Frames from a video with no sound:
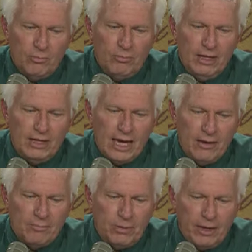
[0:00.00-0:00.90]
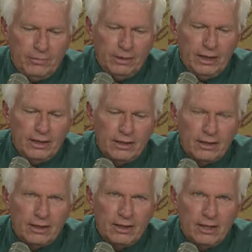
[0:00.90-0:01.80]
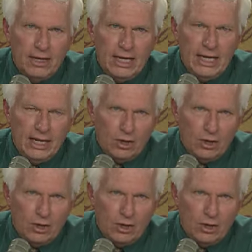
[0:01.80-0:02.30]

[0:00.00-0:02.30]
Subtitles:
became public in